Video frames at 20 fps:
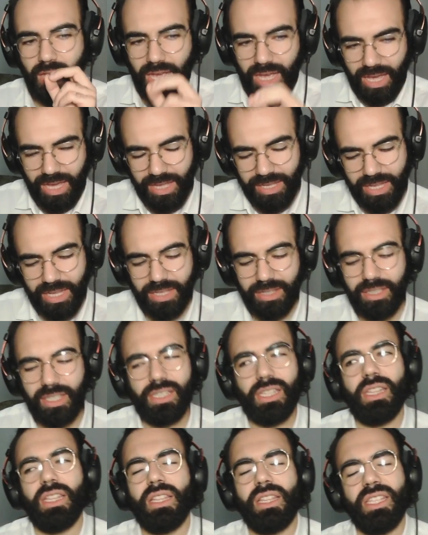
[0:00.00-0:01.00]
an idea
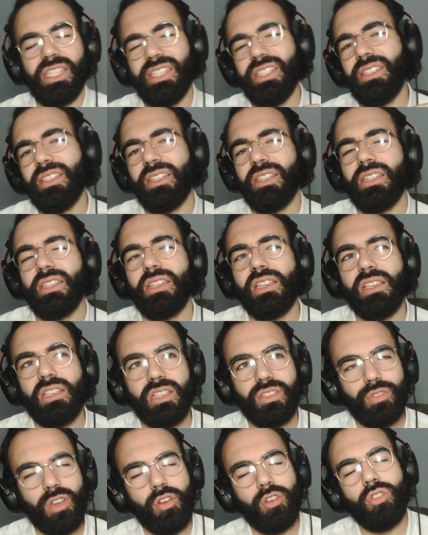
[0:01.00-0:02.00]
that I think
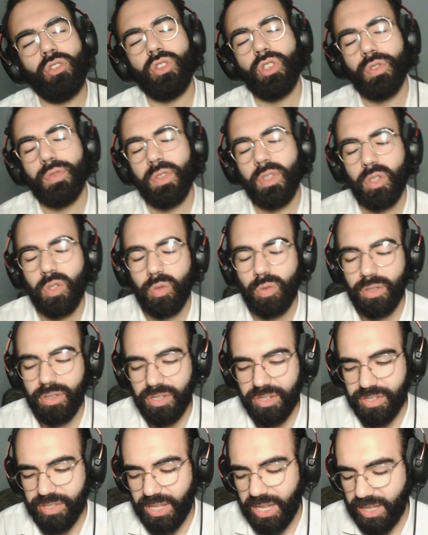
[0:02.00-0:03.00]
is very useful to
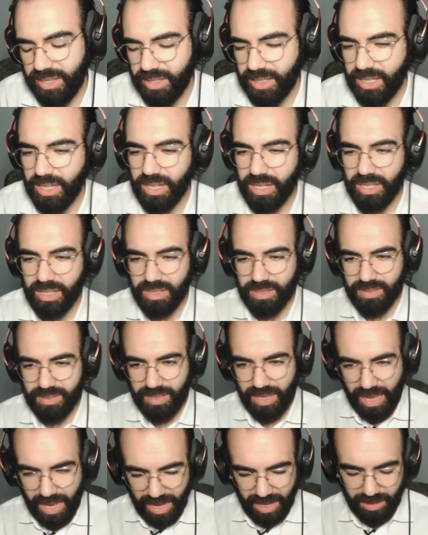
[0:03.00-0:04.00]
understand, it is
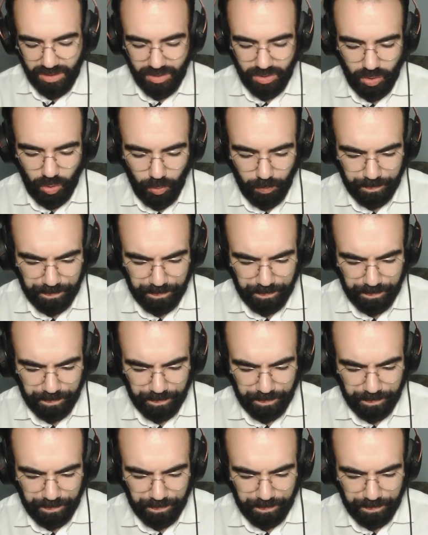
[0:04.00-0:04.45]
also